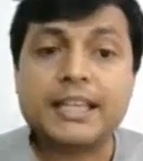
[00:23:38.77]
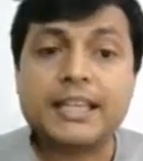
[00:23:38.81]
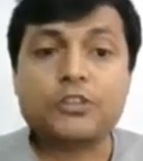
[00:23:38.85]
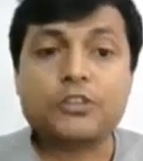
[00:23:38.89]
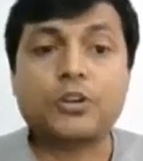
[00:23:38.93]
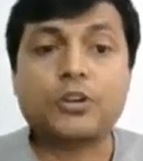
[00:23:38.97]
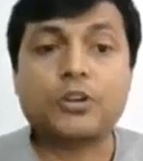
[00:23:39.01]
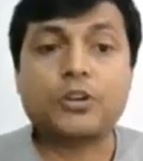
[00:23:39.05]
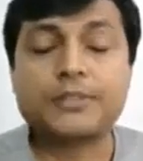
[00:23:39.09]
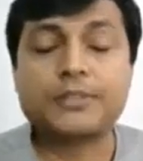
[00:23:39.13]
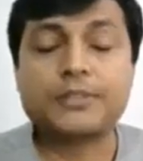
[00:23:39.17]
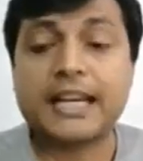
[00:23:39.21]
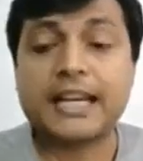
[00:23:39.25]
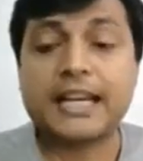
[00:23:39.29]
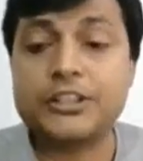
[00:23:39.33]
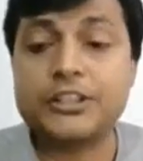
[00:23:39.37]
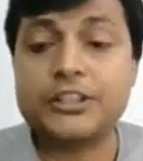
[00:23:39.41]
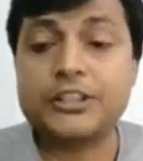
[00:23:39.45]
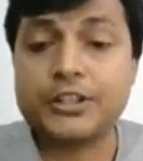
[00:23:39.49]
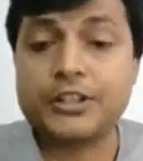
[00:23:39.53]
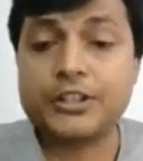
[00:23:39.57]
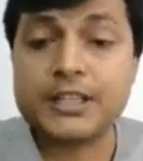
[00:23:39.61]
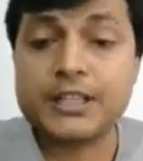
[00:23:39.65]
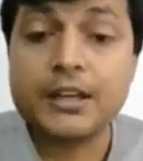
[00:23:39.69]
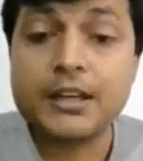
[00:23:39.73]
In case of
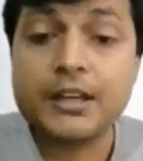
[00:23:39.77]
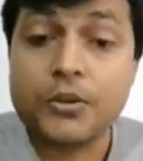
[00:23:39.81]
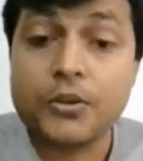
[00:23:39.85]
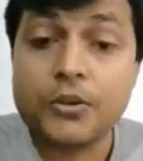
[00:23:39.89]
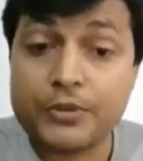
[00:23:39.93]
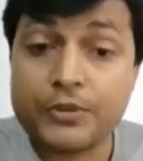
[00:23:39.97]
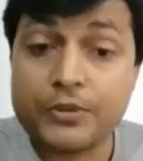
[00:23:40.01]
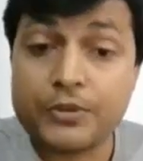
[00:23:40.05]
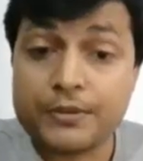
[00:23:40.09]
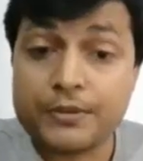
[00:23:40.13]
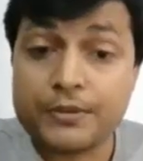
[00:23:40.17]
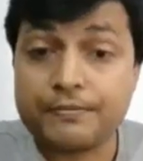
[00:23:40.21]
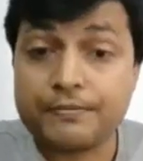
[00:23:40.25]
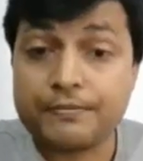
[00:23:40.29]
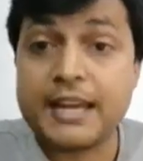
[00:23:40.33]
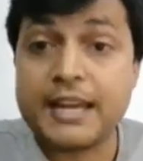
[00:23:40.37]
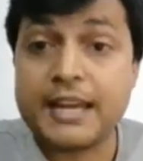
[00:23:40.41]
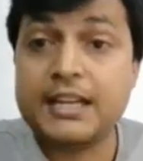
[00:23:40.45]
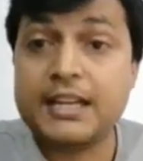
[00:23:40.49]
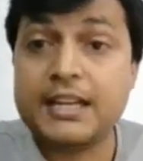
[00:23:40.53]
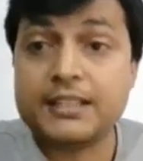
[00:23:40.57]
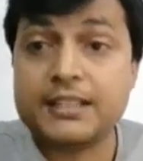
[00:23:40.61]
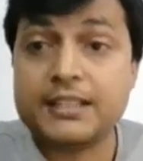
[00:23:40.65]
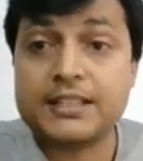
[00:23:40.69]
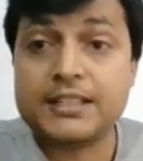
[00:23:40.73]
citrus, we
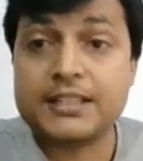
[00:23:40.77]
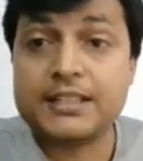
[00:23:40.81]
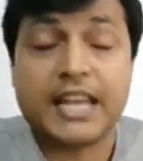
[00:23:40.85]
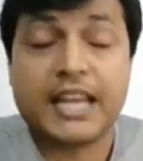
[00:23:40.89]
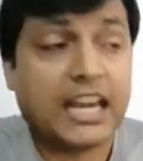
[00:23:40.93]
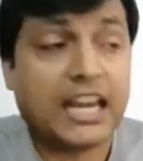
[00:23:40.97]
find